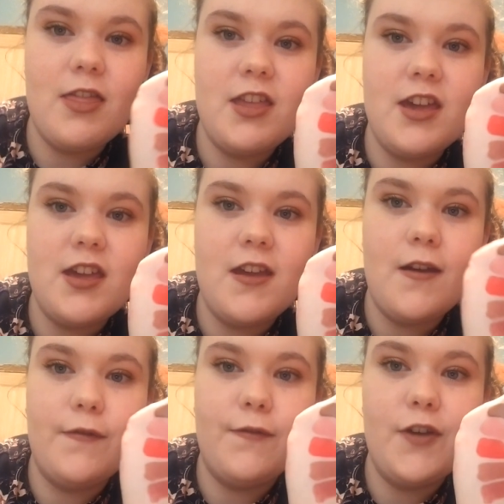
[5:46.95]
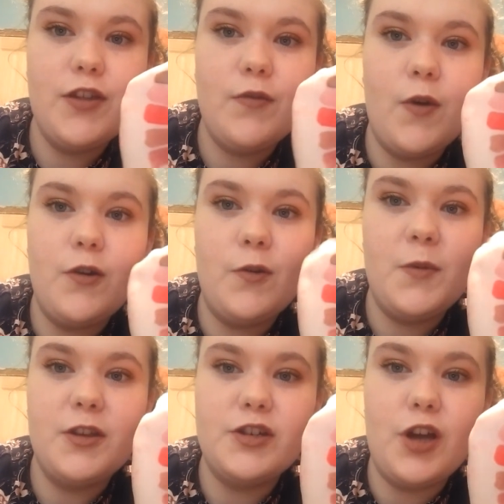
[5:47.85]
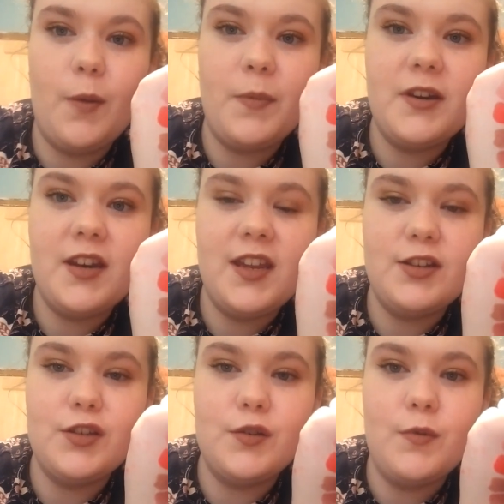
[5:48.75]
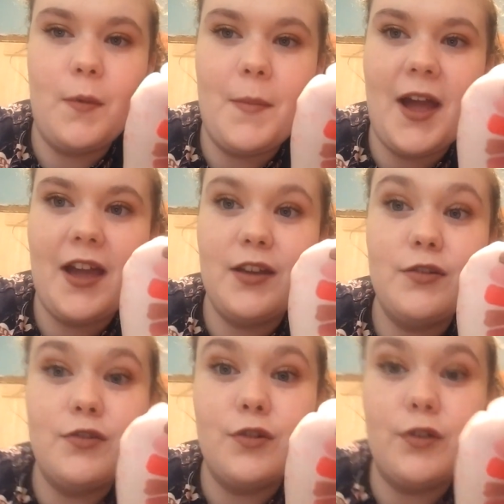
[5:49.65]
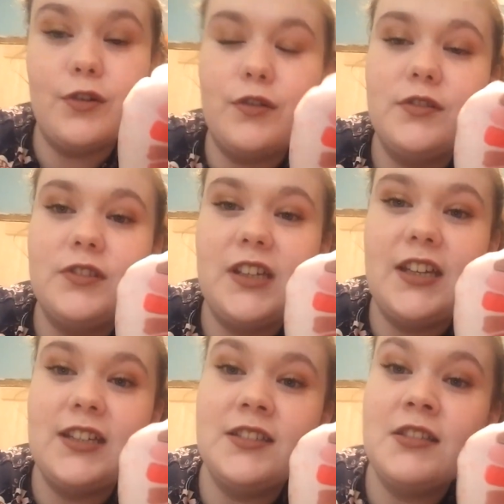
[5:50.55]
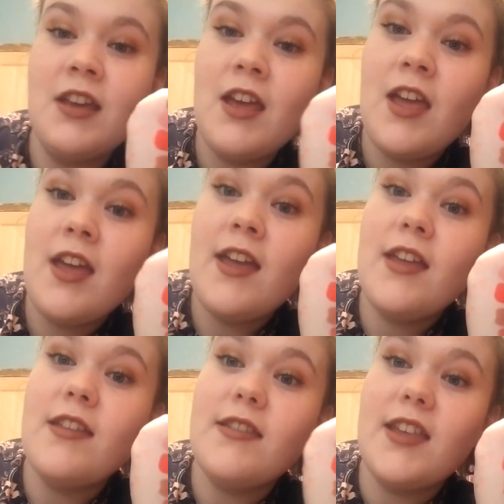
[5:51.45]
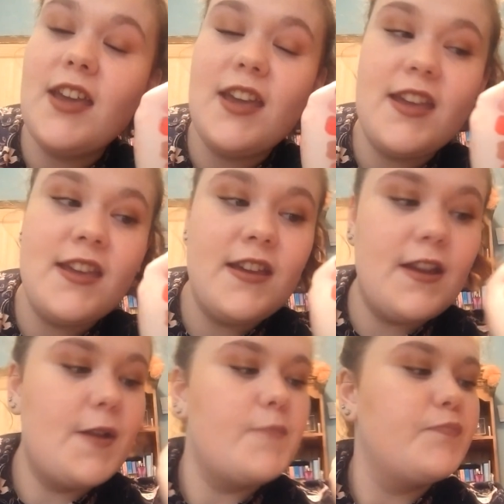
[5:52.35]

the first one up at the top near to my knuckles is the